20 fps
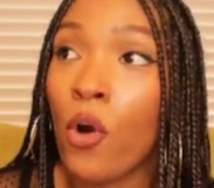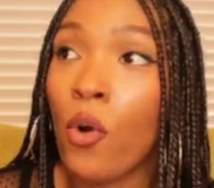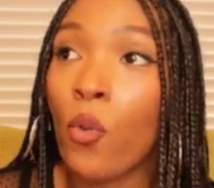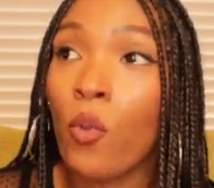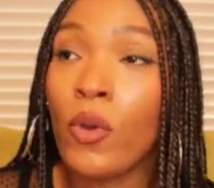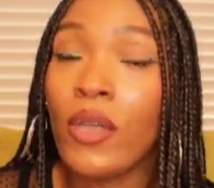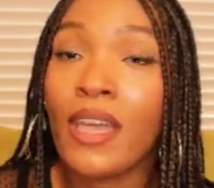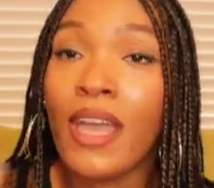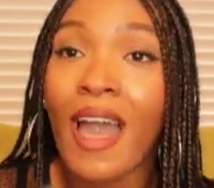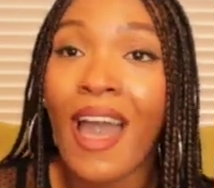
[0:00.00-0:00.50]

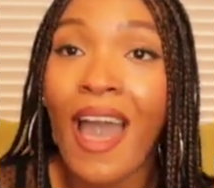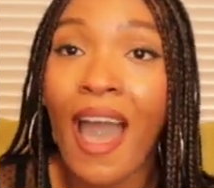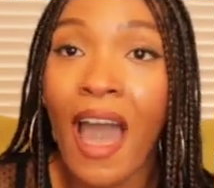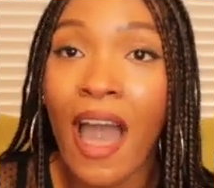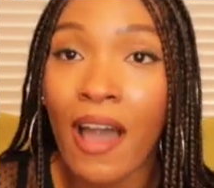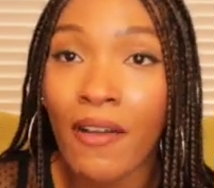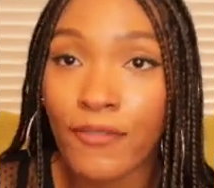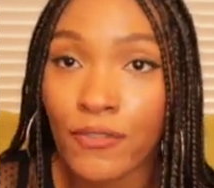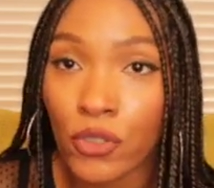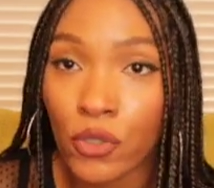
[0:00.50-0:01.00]
We
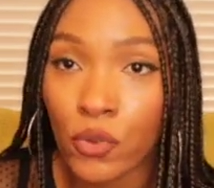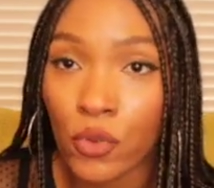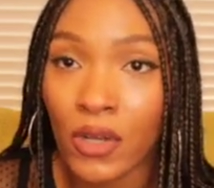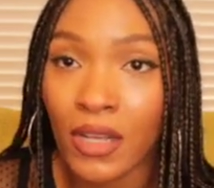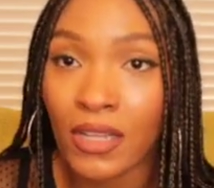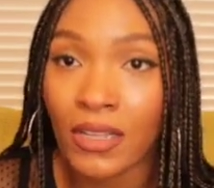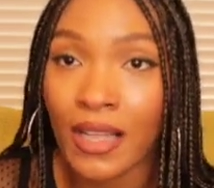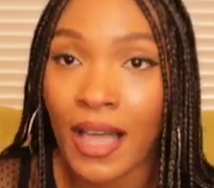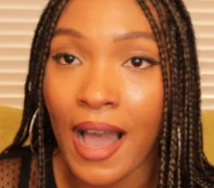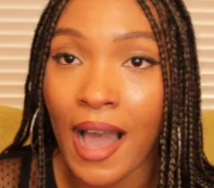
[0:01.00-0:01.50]
have to
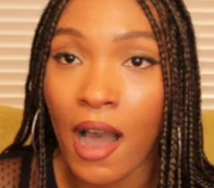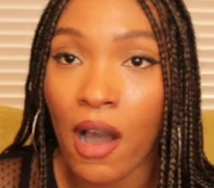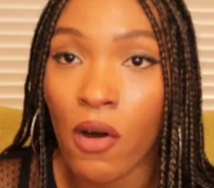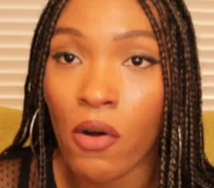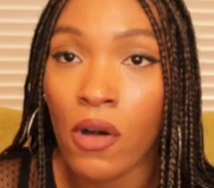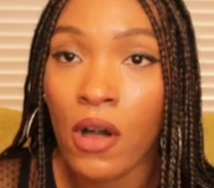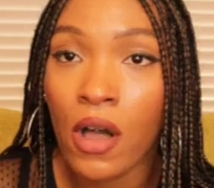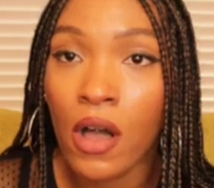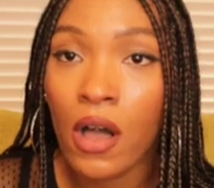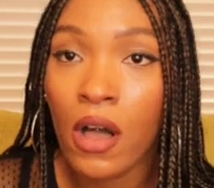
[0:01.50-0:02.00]

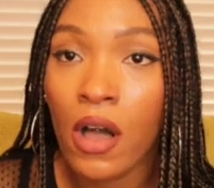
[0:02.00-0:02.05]
allow